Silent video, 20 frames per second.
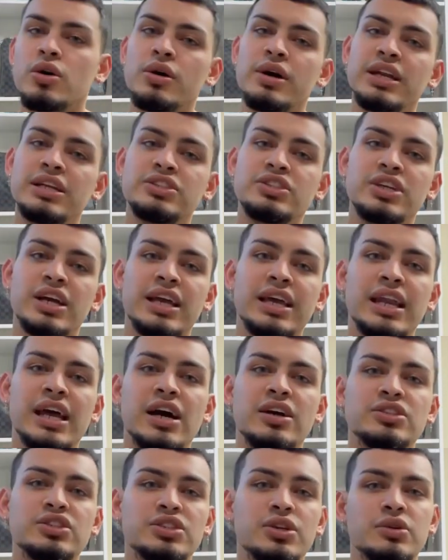Go ahead and check it
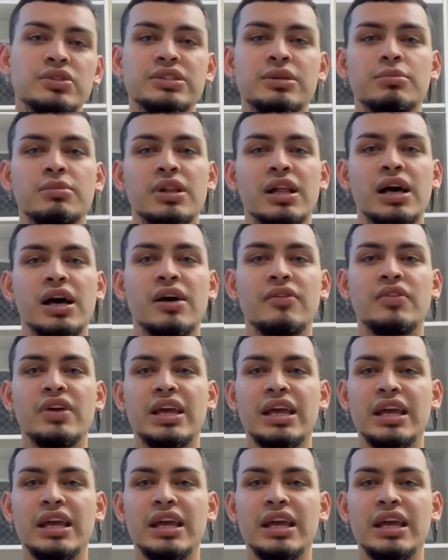out, show some love,